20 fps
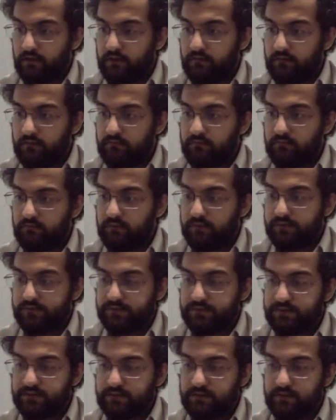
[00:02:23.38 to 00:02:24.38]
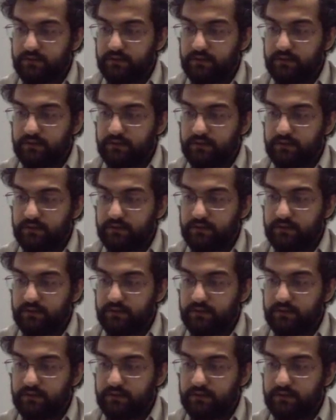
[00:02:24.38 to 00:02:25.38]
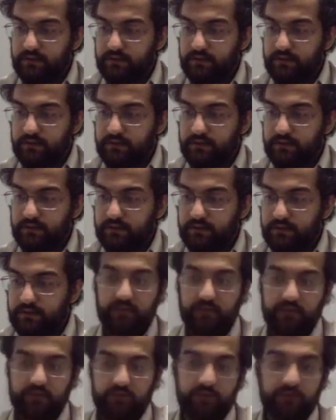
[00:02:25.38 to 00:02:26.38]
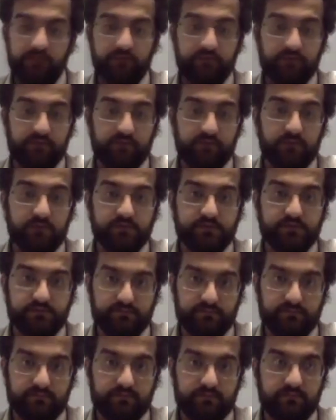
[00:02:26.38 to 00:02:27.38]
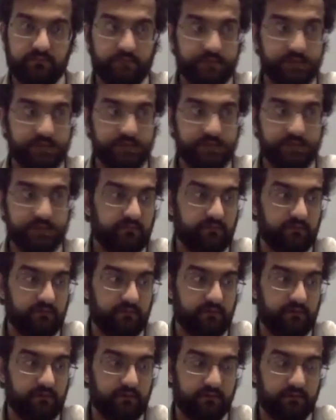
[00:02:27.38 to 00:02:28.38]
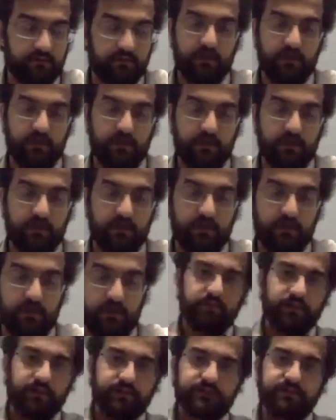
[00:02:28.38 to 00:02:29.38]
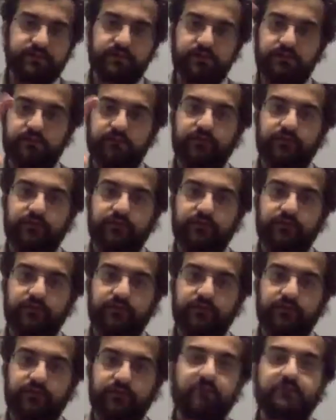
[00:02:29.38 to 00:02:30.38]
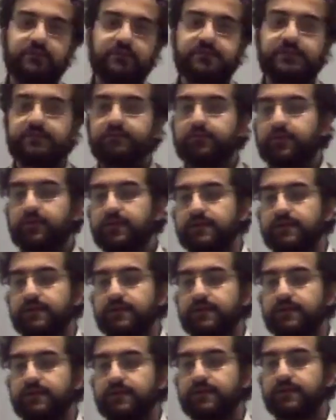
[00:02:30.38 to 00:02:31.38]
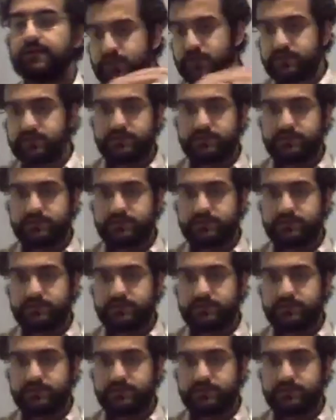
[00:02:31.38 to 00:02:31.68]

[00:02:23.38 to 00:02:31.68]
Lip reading: basically in publication. And by 2015, we saw that the number of publications referring to emotive neural headset would just